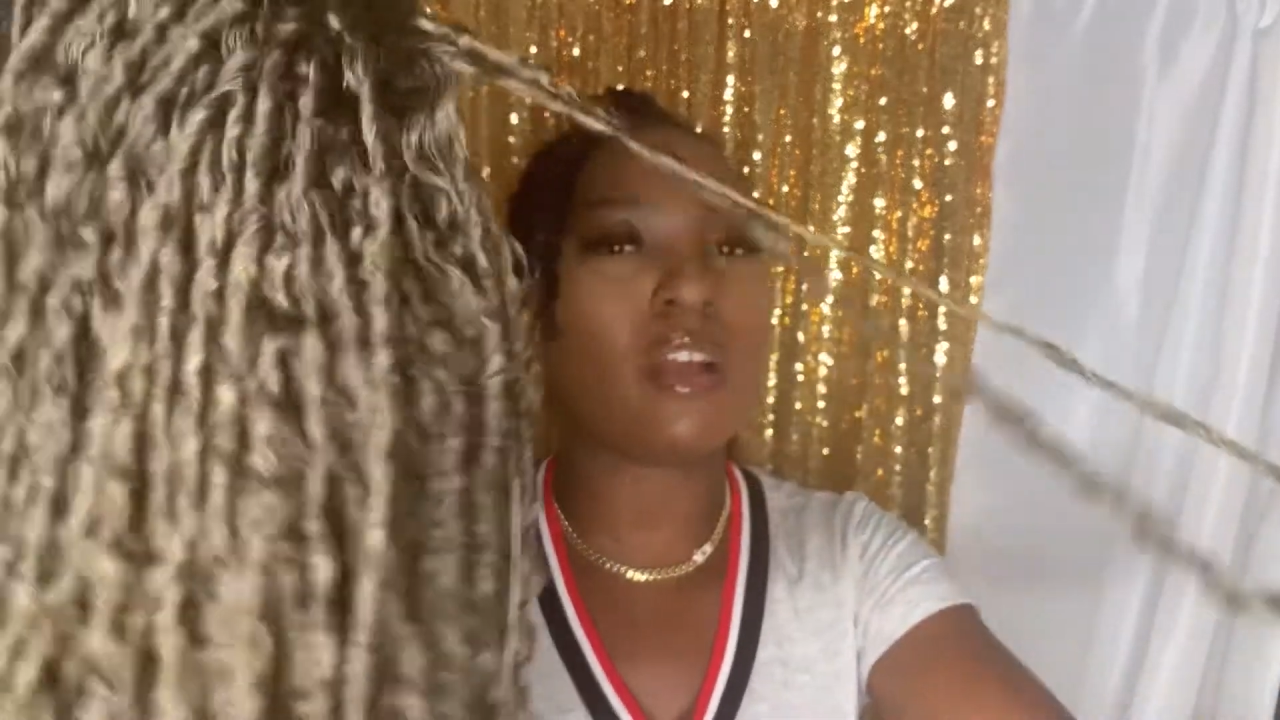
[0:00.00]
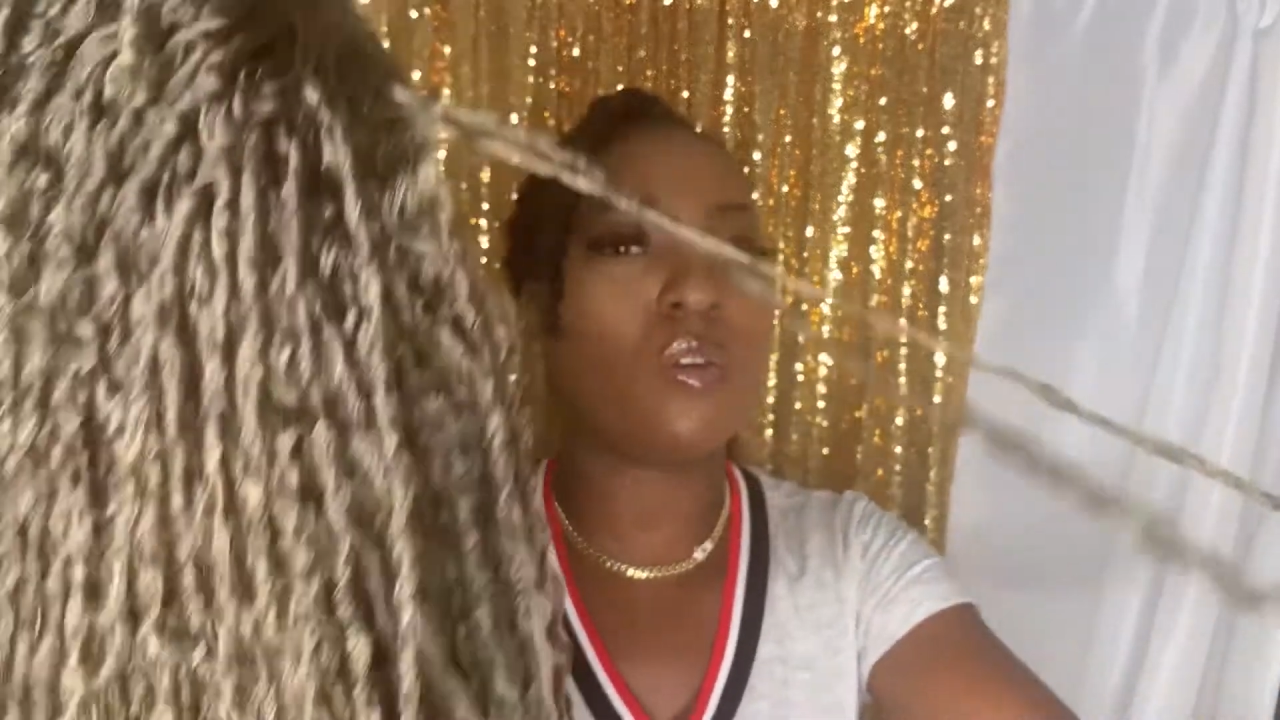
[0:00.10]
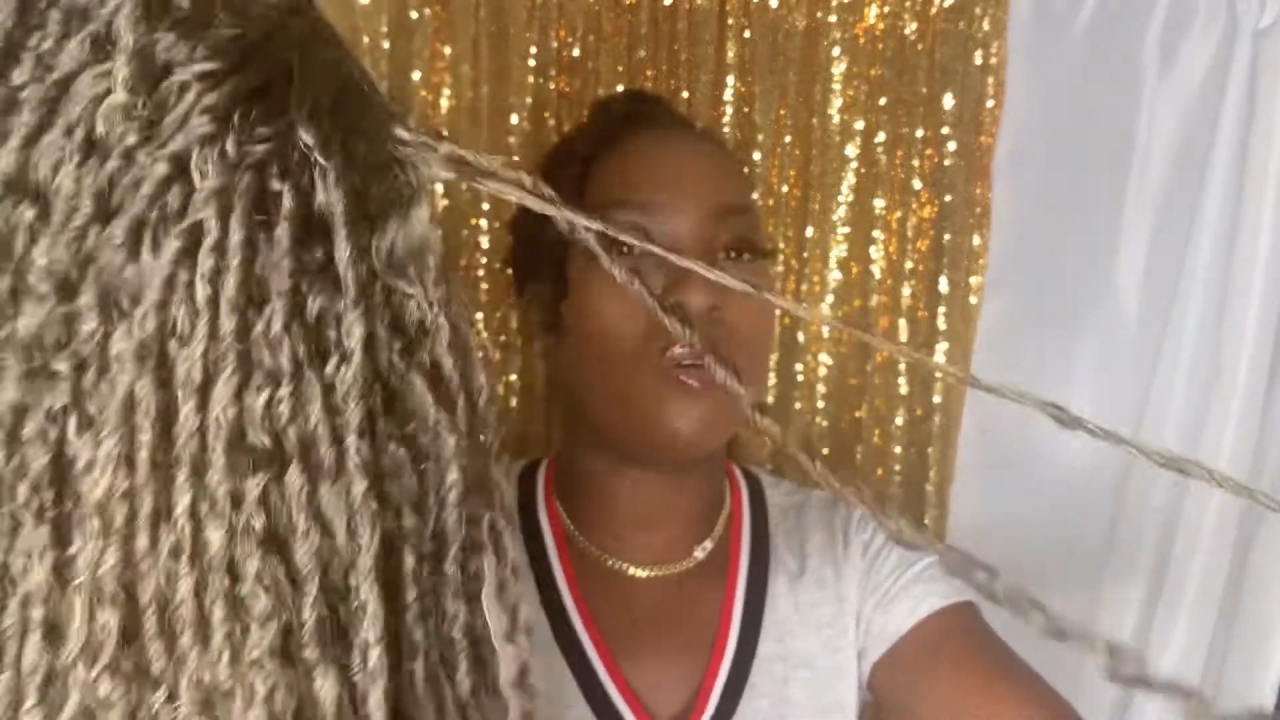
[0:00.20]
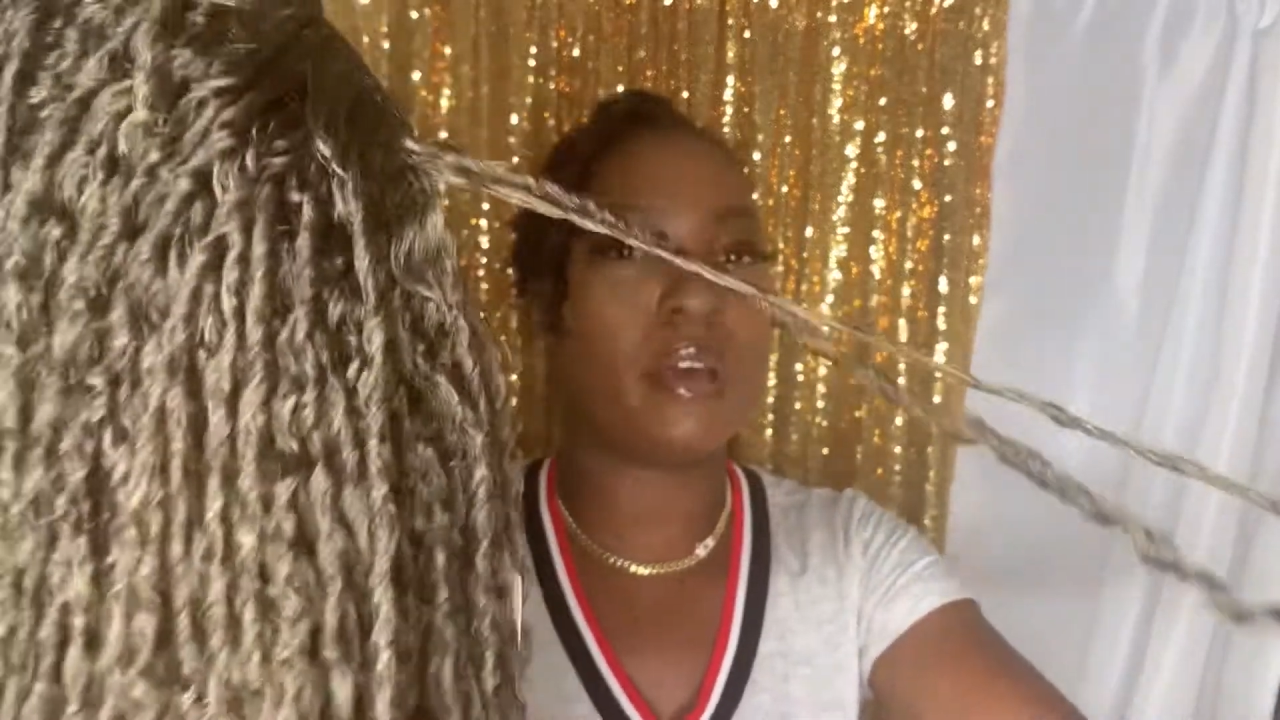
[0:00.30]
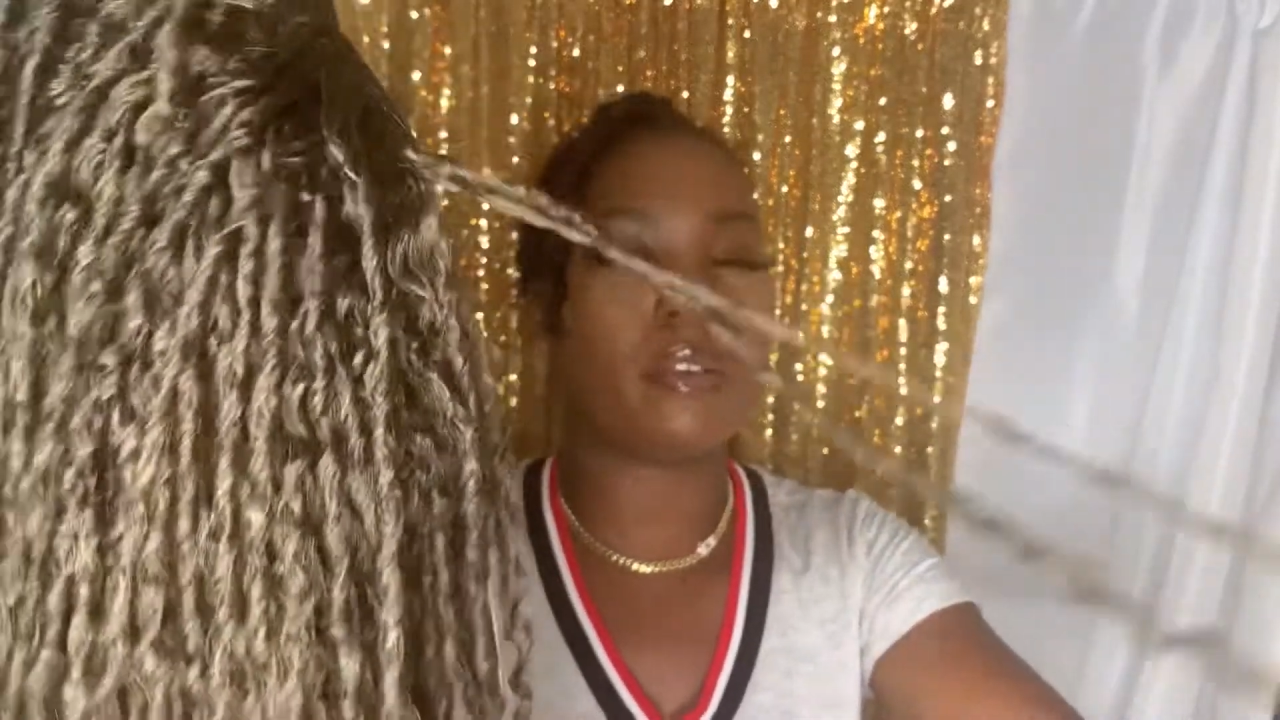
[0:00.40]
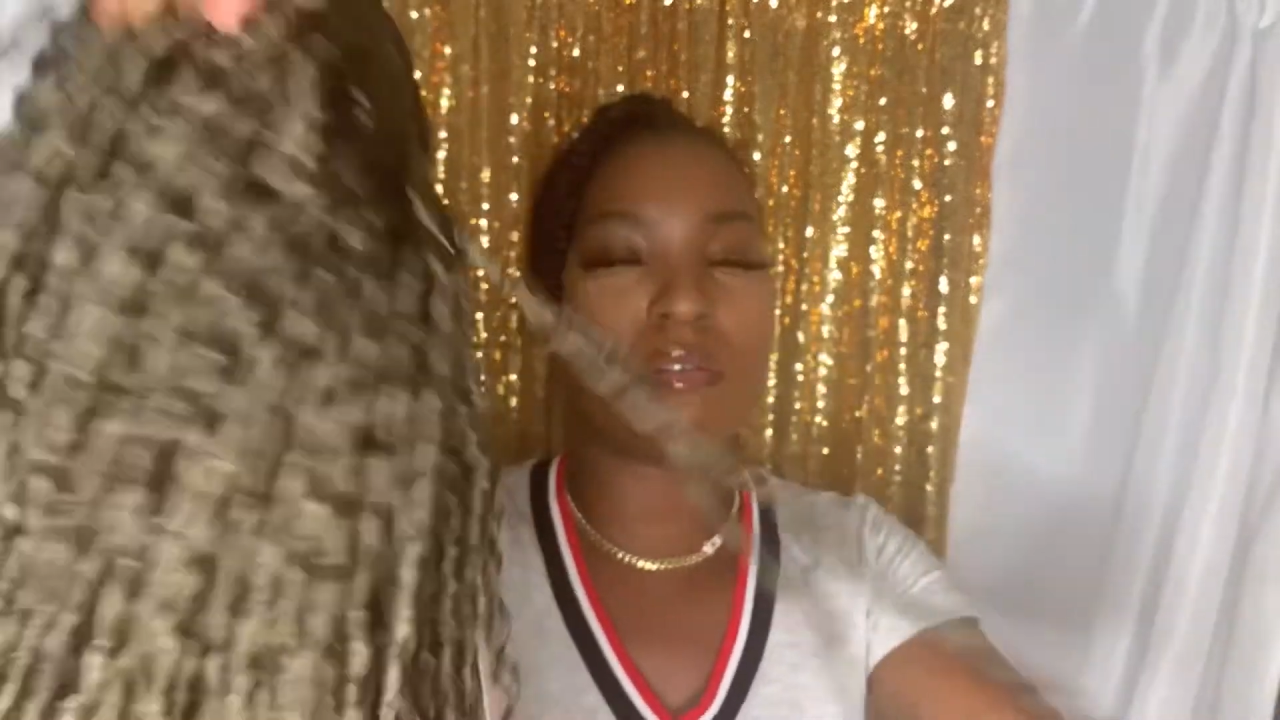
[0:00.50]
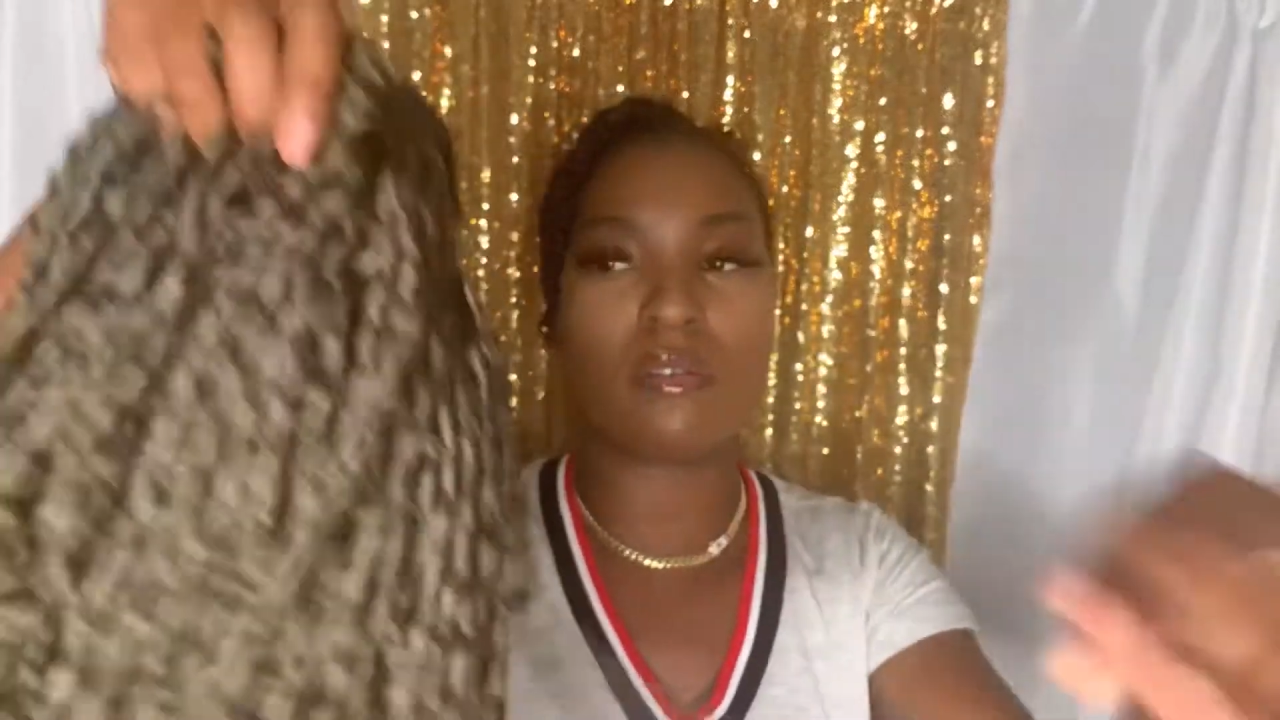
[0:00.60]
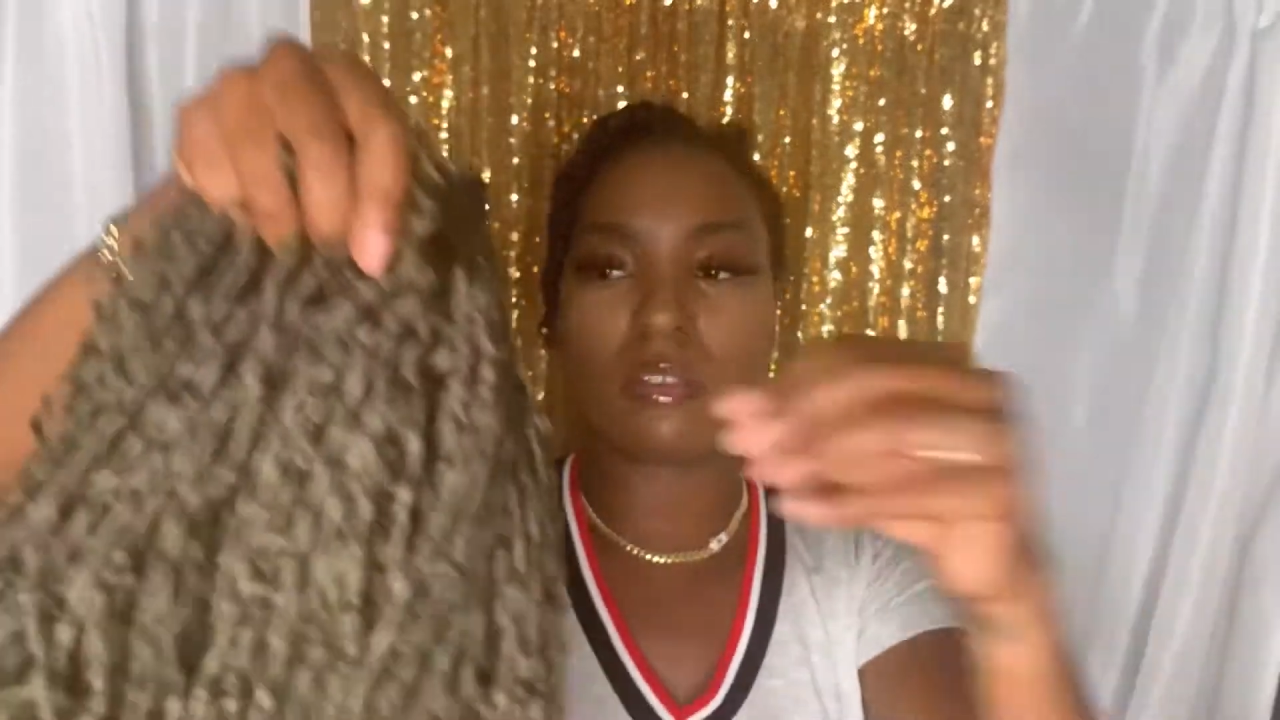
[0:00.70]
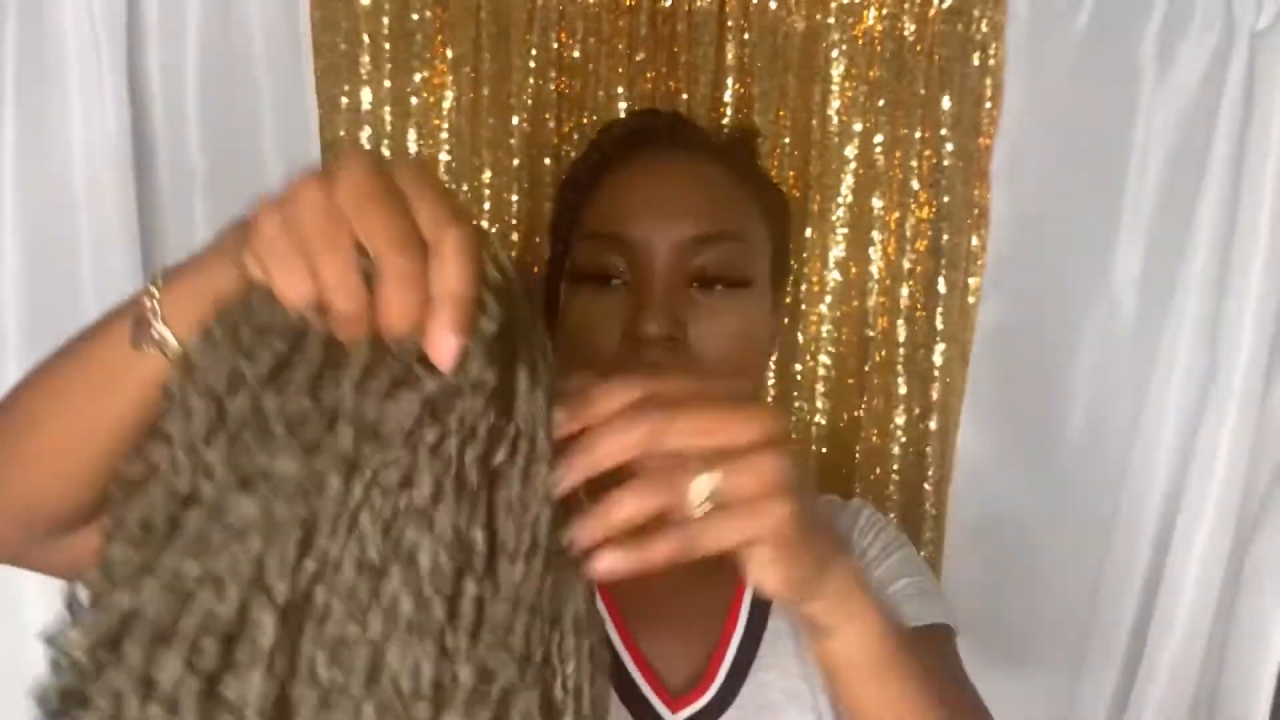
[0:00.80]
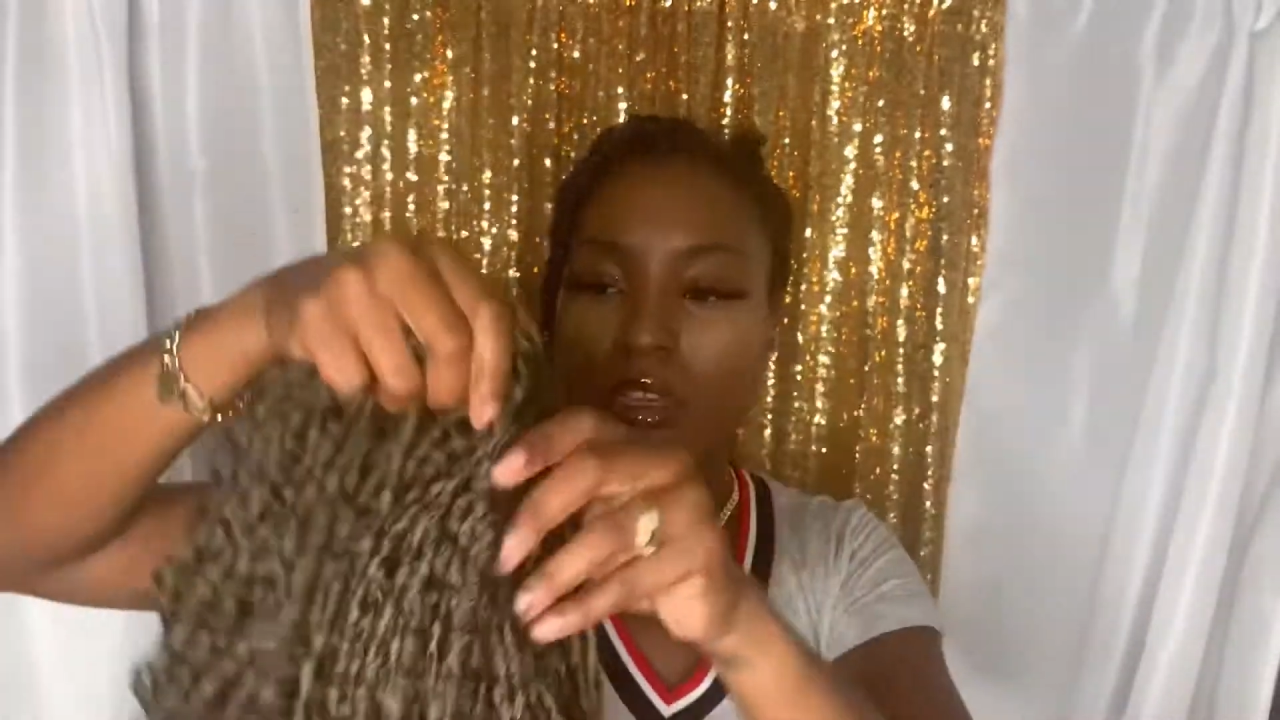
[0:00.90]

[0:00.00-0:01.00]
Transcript: coils.